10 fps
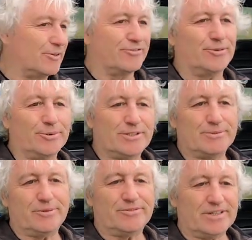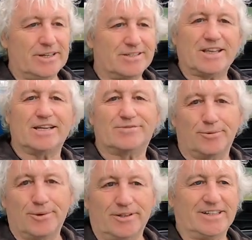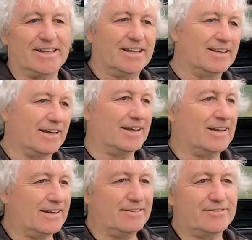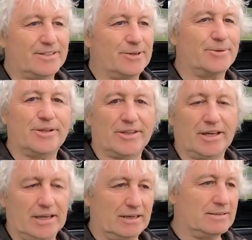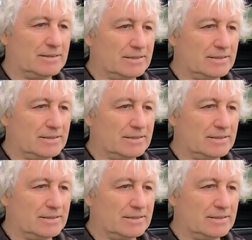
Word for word: Look forward to more videos. Thanks for watching. Uh, love to know what you think.